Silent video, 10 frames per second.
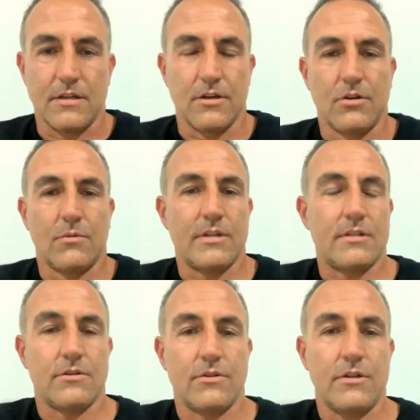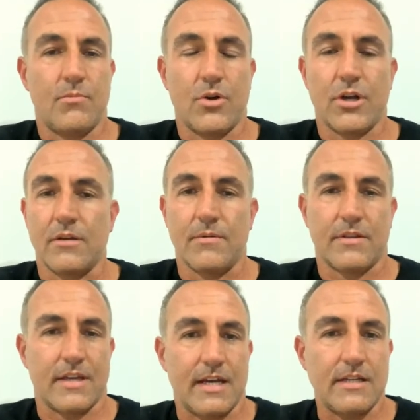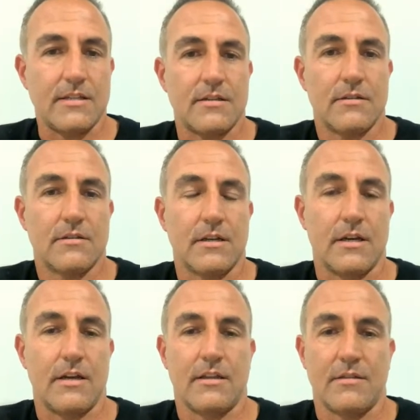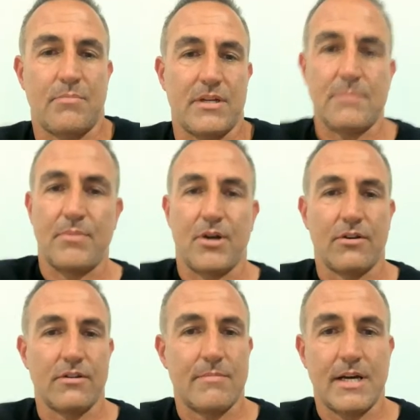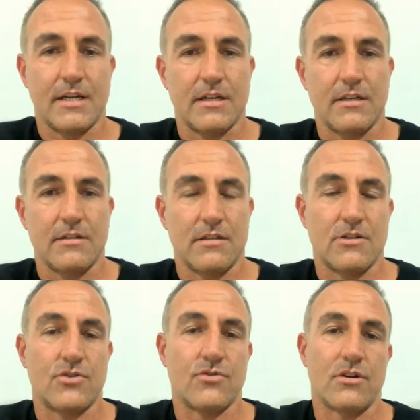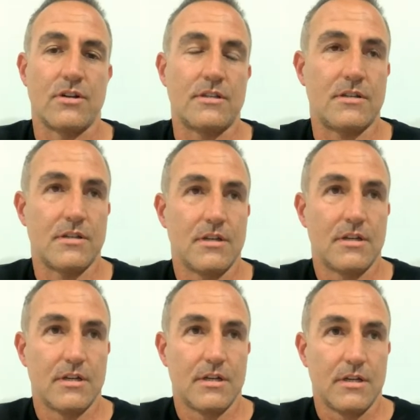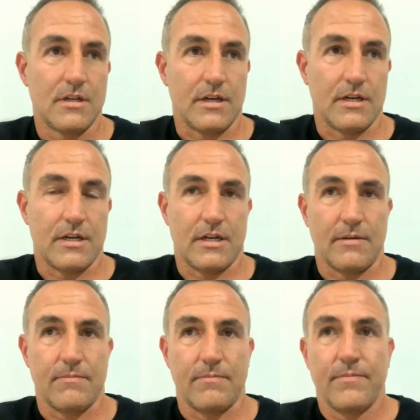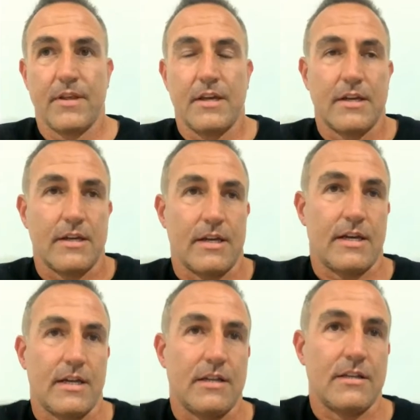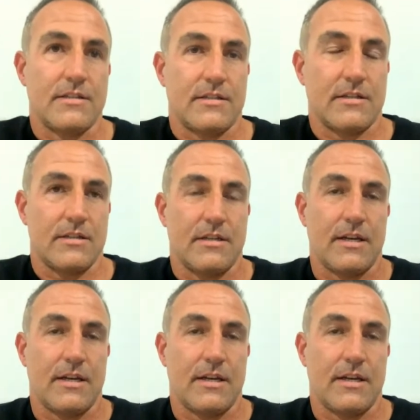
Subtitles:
We're still working with Gates. They're the best belt on the market. They're the strongest. And it's